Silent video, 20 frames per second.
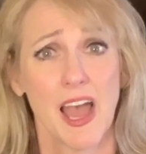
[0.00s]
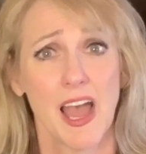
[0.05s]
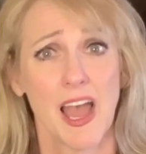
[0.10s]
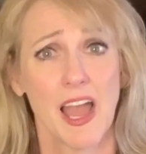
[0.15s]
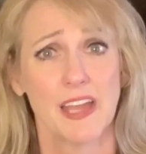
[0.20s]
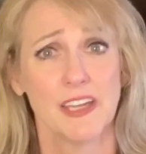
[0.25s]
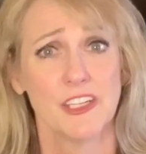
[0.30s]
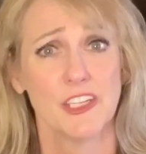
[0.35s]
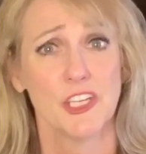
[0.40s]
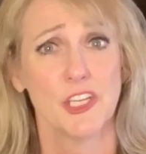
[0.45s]

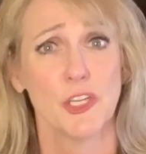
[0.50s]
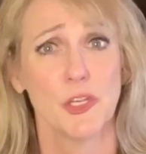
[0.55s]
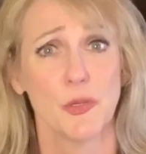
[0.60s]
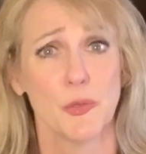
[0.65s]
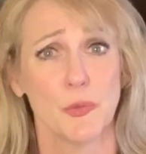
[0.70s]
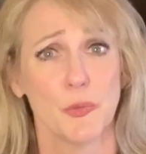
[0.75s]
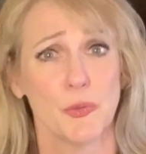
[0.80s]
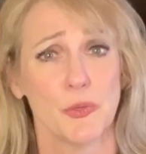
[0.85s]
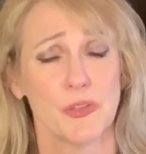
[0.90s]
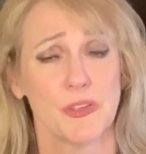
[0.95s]
I knew
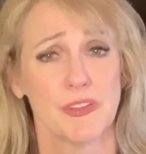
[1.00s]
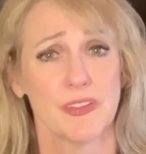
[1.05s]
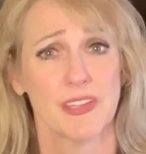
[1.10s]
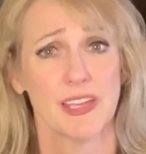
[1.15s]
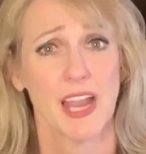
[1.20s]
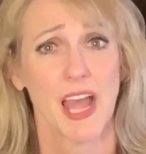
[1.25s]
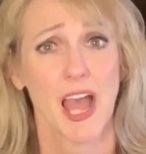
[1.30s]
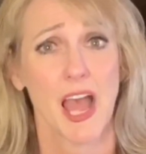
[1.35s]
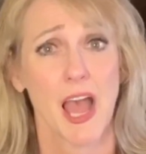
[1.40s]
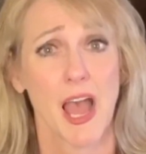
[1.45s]

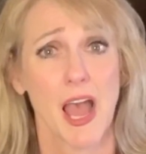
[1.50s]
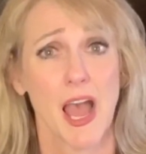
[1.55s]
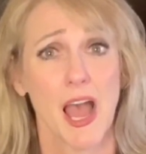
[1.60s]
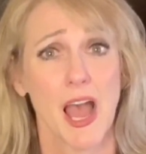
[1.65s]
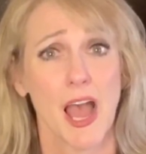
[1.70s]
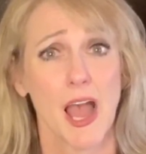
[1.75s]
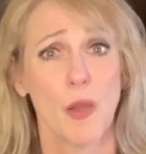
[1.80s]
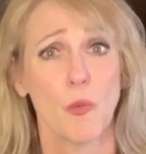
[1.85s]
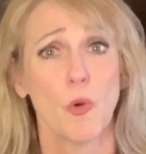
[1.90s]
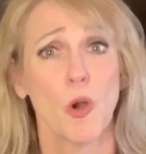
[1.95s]

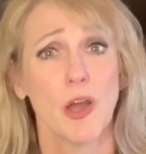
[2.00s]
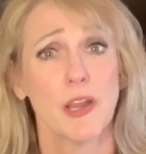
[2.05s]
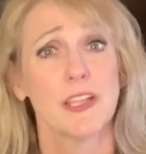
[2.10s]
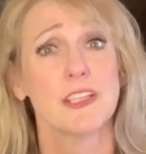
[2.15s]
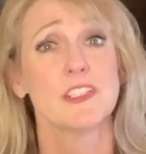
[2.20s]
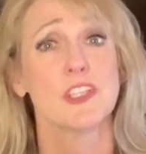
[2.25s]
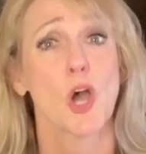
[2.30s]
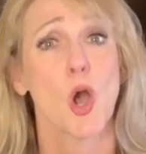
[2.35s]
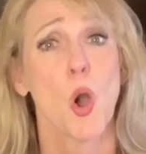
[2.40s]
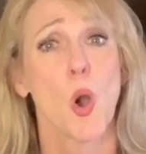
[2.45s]
I
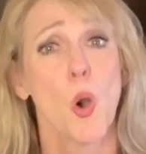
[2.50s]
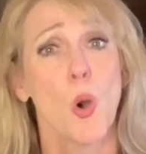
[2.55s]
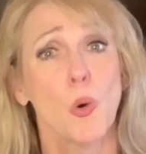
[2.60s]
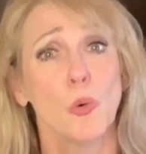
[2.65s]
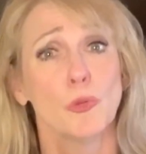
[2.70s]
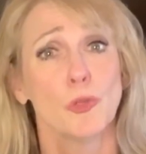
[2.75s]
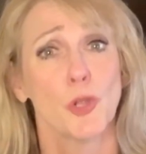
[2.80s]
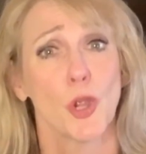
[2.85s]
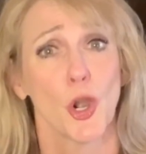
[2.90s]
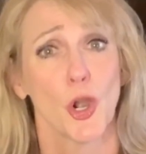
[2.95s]
wanted to
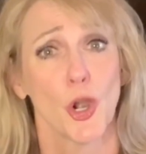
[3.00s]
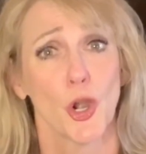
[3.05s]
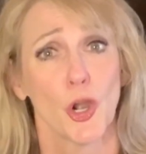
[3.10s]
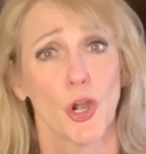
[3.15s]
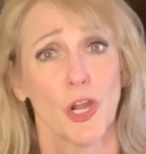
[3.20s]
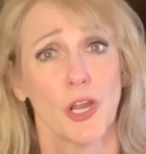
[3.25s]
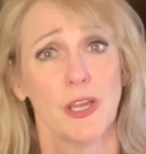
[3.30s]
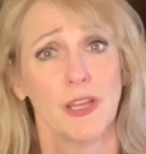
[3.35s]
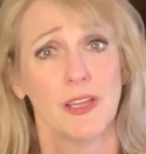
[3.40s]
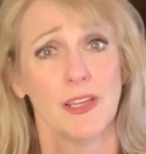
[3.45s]
hold her